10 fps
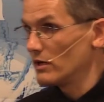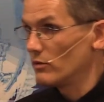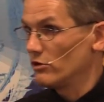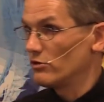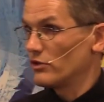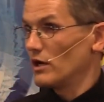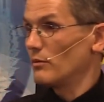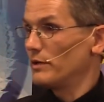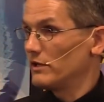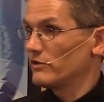When your
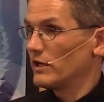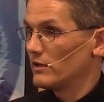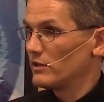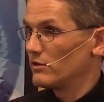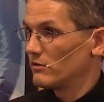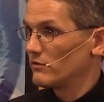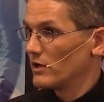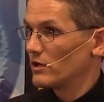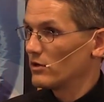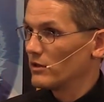therapy is killing you, it's
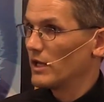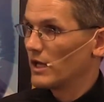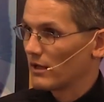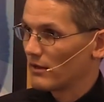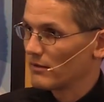not a good thing.